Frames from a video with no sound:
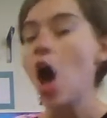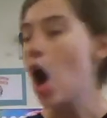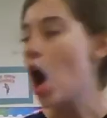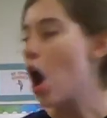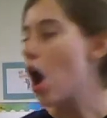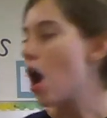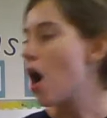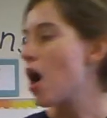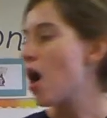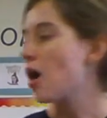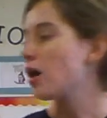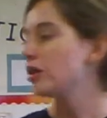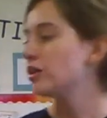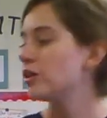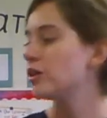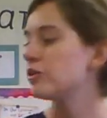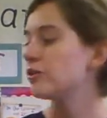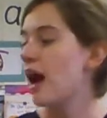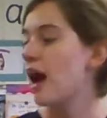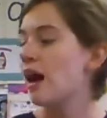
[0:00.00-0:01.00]
All
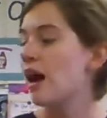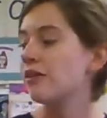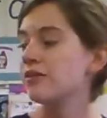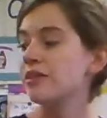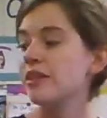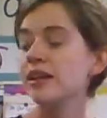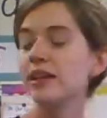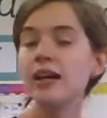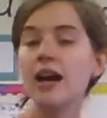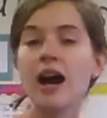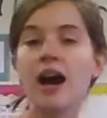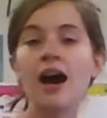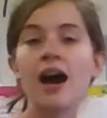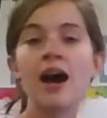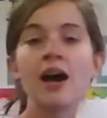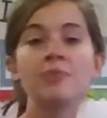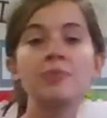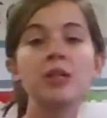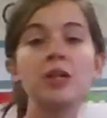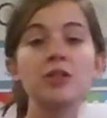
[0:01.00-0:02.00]
around the
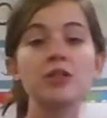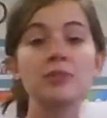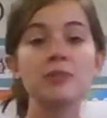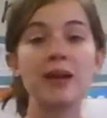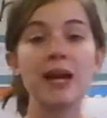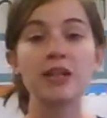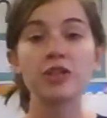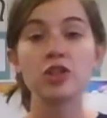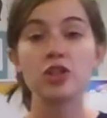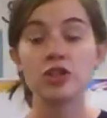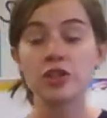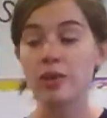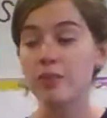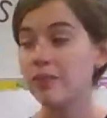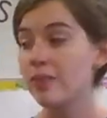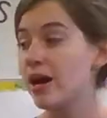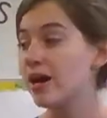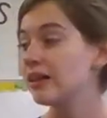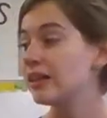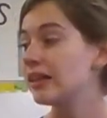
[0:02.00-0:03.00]
cobbler's bench, the
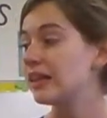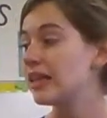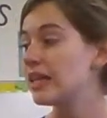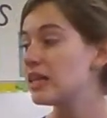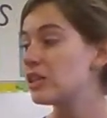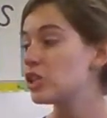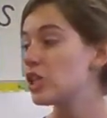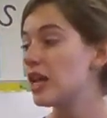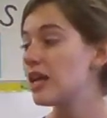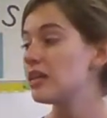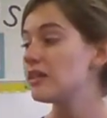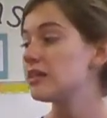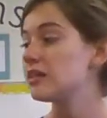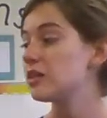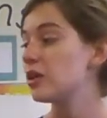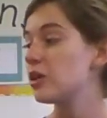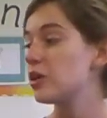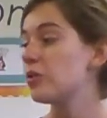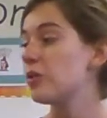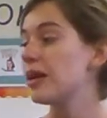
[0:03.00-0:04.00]
monkey chased
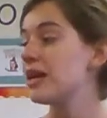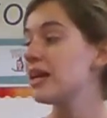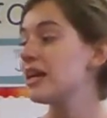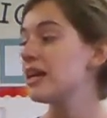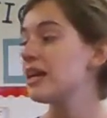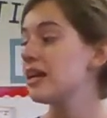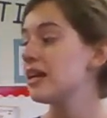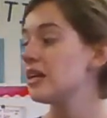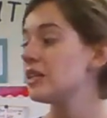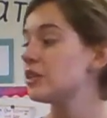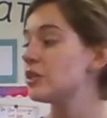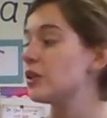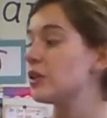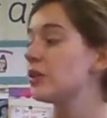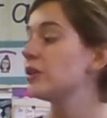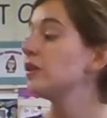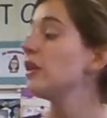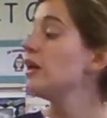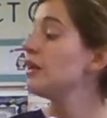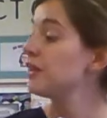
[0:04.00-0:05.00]
the
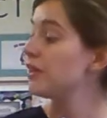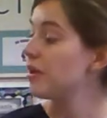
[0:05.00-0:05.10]
weasel.